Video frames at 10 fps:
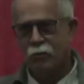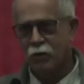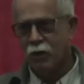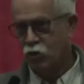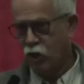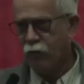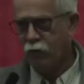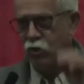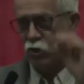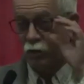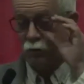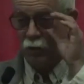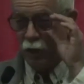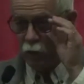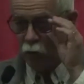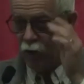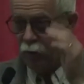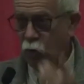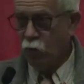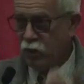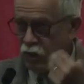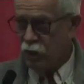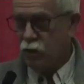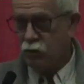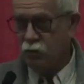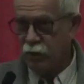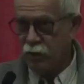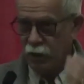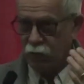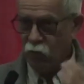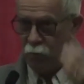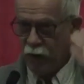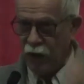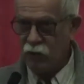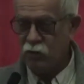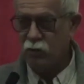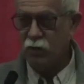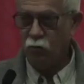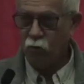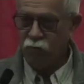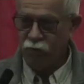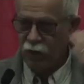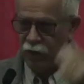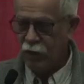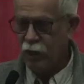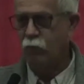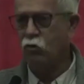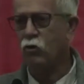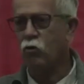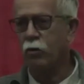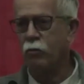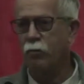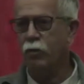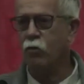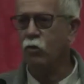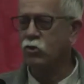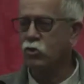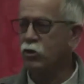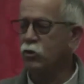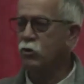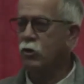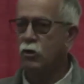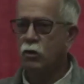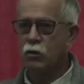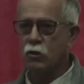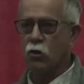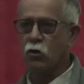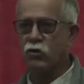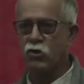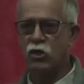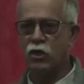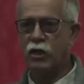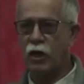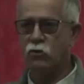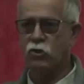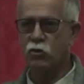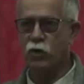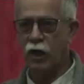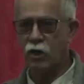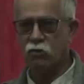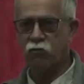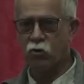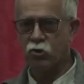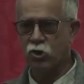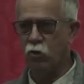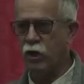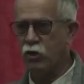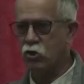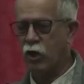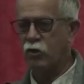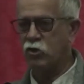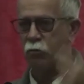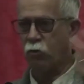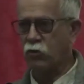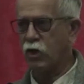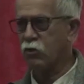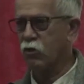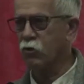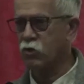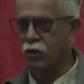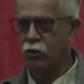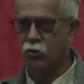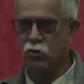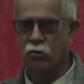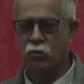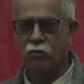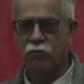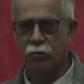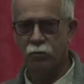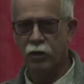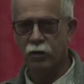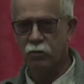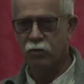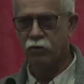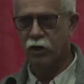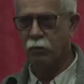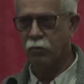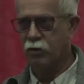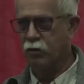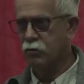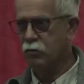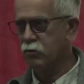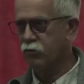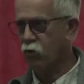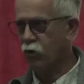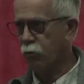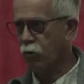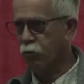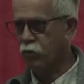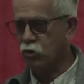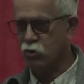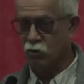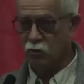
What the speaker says: and challenging. Anyway, but we did it and we met and we finally came to agreement about what to do. Go to the city council and ask for a zoning change to protect the hotels from development for other purposes.